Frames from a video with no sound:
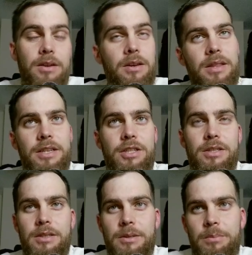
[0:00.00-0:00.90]
And that's
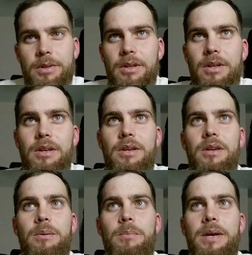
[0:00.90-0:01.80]
just a simple
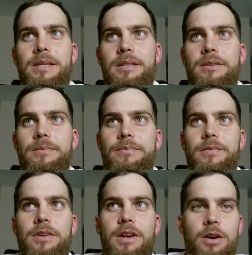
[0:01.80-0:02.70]
mate.
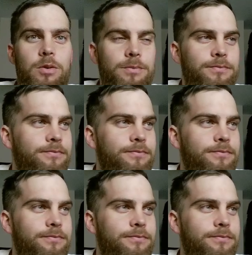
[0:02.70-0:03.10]
Okay, cool.